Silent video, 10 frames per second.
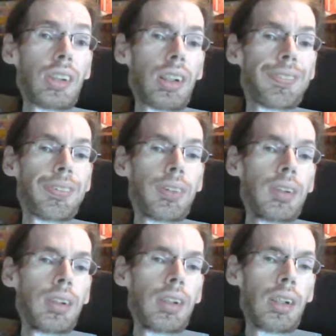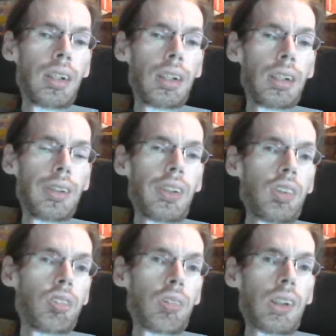up,
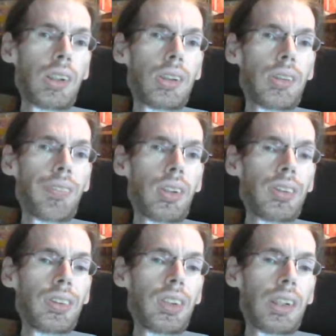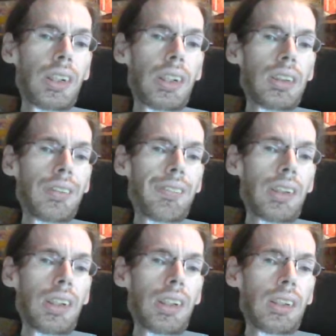the Dragon Ball Z item,
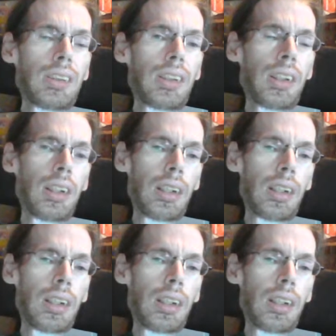and,